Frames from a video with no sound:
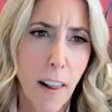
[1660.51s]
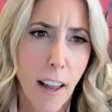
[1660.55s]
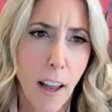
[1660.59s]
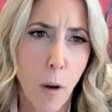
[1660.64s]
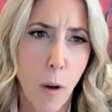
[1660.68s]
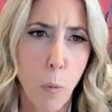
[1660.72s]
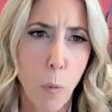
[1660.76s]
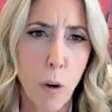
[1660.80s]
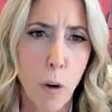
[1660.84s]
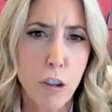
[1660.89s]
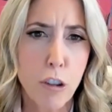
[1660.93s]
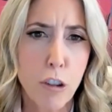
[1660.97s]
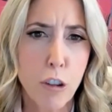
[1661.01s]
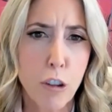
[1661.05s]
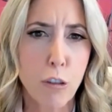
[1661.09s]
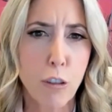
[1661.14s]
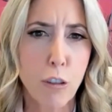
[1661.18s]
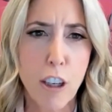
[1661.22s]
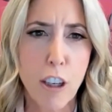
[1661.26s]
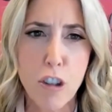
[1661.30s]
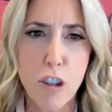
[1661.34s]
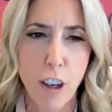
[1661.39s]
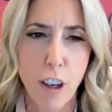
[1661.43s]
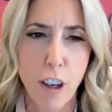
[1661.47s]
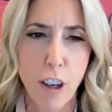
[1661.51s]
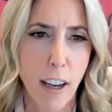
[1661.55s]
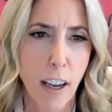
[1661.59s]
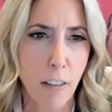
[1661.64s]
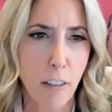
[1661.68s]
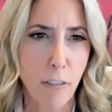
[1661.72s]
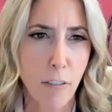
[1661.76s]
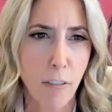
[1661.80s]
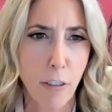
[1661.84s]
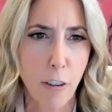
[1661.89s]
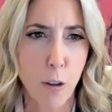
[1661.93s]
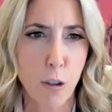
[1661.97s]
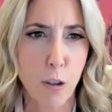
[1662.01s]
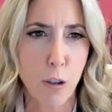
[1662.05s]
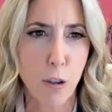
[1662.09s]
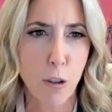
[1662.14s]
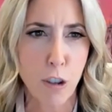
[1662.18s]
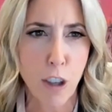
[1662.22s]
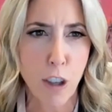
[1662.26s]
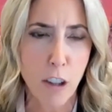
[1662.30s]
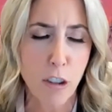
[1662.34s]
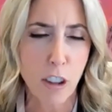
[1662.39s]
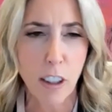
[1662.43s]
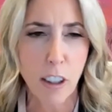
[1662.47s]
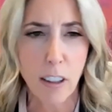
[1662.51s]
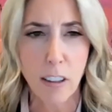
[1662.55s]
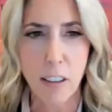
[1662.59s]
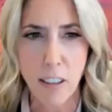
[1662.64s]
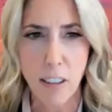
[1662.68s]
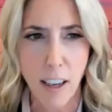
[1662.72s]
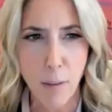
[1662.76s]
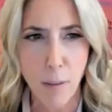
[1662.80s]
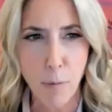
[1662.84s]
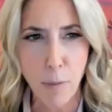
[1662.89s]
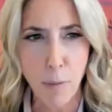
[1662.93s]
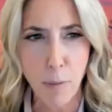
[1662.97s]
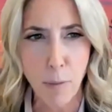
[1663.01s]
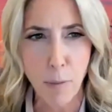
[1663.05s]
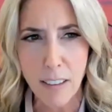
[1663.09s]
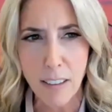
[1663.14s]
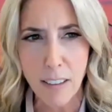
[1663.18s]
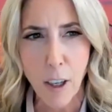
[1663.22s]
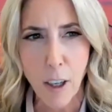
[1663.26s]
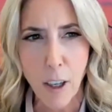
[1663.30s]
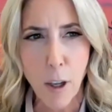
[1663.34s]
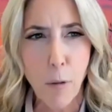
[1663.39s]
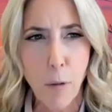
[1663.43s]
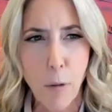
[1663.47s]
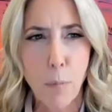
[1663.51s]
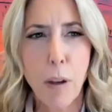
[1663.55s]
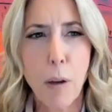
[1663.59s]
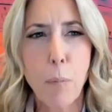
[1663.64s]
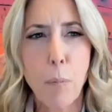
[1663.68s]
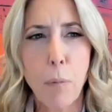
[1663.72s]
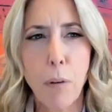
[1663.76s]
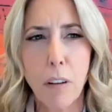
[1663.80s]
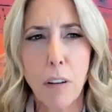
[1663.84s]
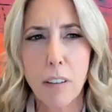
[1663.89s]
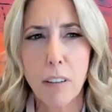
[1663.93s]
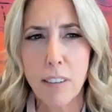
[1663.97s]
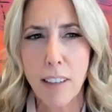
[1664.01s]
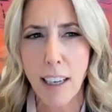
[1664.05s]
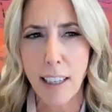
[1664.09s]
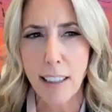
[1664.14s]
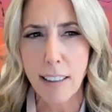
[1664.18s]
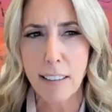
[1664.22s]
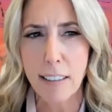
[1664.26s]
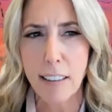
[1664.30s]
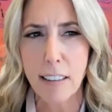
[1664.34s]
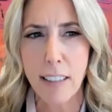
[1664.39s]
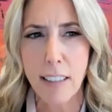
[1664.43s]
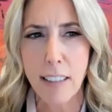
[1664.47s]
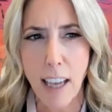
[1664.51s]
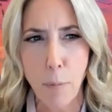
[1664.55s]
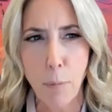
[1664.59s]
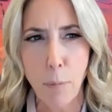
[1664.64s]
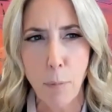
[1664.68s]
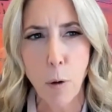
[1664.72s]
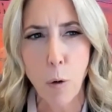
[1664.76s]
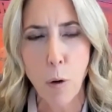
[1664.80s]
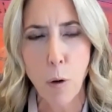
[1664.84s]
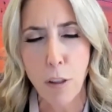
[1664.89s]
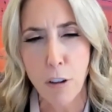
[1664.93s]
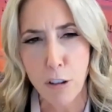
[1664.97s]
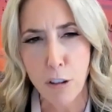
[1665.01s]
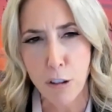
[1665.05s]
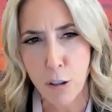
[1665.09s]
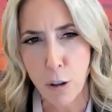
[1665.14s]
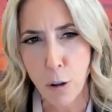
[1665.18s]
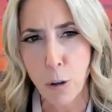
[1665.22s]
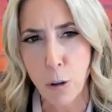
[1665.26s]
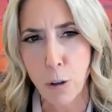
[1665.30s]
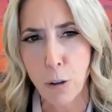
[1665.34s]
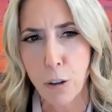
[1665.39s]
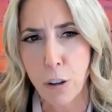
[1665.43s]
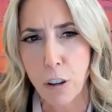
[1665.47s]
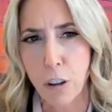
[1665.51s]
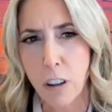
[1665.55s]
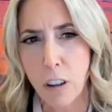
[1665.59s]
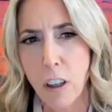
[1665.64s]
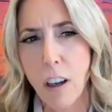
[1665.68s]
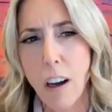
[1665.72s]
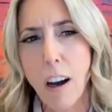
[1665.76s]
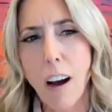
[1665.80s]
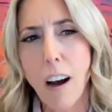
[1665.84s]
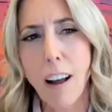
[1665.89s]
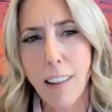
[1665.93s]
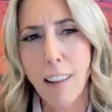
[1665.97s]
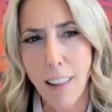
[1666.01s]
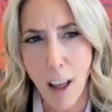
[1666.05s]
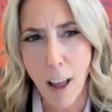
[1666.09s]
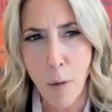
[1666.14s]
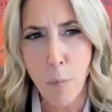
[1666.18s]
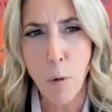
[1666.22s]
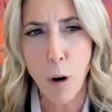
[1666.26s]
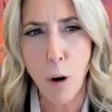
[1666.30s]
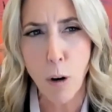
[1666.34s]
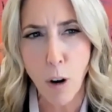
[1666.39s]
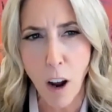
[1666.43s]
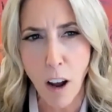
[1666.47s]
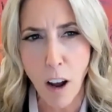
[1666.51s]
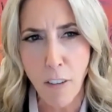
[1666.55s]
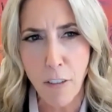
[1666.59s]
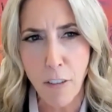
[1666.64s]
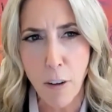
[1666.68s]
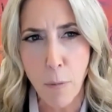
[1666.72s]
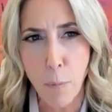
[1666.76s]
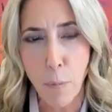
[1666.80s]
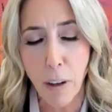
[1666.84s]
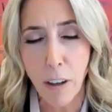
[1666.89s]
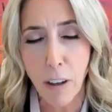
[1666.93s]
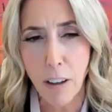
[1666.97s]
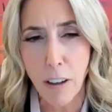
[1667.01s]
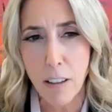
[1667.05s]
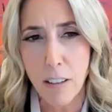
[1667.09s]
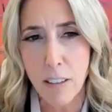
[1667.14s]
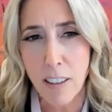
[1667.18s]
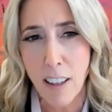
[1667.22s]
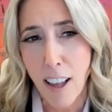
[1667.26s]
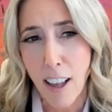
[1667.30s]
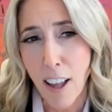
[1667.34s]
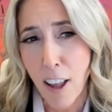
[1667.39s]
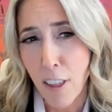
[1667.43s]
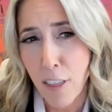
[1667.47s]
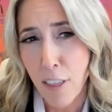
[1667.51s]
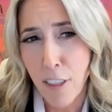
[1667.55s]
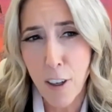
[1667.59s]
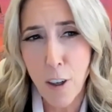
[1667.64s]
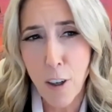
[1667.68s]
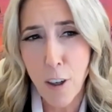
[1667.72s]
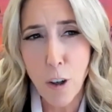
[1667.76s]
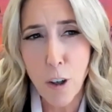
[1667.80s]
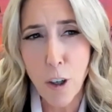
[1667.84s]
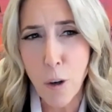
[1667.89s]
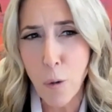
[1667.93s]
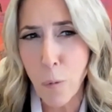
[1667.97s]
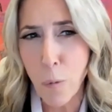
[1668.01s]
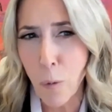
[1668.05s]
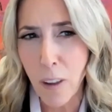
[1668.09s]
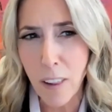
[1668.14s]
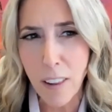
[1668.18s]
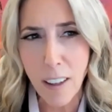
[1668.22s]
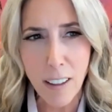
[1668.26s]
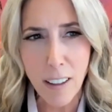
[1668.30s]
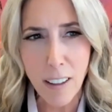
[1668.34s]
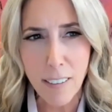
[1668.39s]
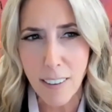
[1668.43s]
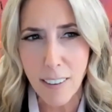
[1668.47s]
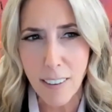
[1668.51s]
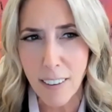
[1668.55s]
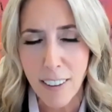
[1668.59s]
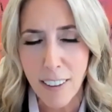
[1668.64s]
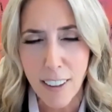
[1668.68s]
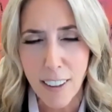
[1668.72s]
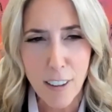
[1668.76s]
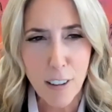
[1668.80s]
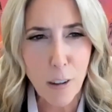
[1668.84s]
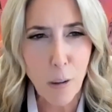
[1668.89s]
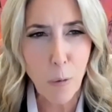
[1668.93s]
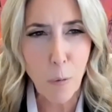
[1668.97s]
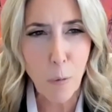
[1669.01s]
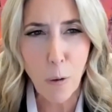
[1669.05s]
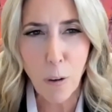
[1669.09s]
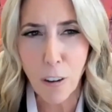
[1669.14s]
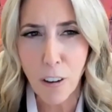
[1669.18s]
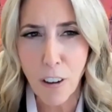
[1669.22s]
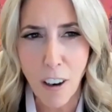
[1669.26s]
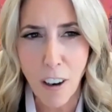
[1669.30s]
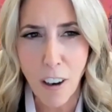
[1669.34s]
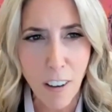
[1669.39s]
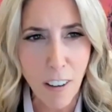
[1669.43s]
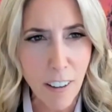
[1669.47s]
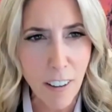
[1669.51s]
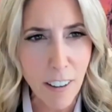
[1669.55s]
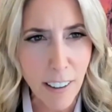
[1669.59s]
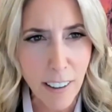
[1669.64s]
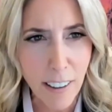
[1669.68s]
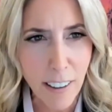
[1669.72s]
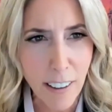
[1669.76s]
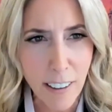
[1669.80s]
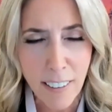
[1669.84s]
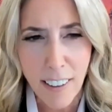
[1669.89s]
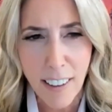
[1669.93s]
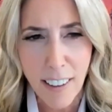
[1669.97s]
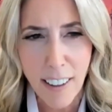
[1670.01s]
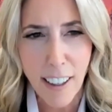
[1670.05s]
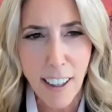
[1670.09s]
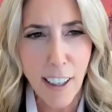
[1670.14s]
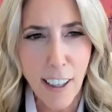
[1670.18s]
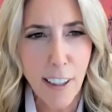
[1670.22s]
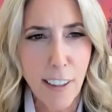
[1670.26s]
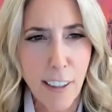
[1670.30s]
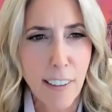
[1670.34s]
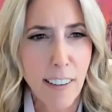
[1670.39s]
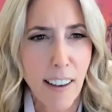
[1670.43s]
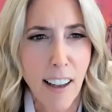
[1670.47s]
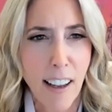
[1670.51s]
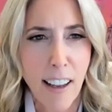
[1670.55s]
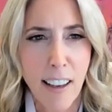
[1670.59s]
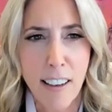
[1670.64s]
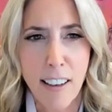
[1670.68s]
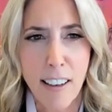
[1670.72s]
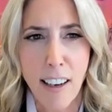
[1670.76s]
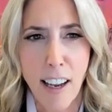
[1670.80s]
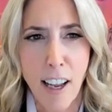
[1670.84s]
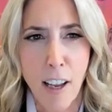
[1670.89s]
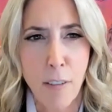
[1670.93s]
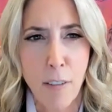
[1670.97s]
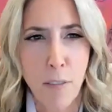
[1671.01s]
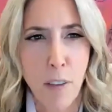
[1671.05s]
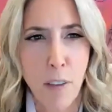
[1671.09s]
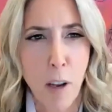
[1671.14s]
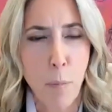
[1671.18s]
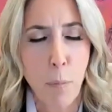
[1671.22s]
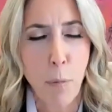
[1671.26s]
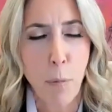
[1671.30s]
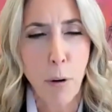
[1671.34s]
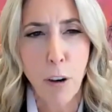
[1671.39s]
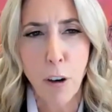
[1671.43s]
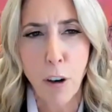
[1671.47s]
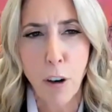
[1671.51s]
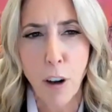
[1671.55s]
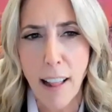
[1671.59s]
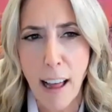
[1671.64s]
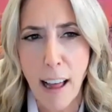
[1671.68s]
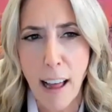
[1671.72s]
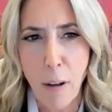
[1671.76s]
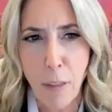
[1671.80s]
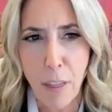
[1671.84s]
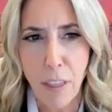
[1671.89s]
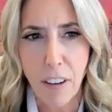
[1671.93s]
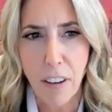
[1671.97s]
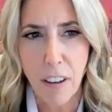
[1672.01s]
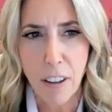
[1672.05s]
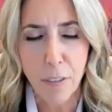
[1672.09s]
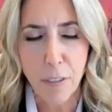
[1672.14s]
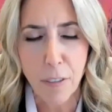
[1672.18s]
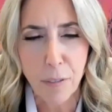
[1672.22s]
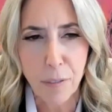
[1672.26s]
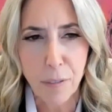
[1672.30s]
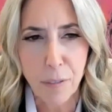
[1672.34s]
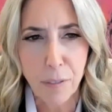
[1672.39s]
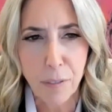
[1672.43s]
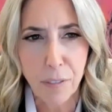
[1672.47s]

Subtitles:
And once you raise your hand for those challenging assignments, people tend to tap you on the shoulder a lot more often because they know you're willing to work hard and put it all out there.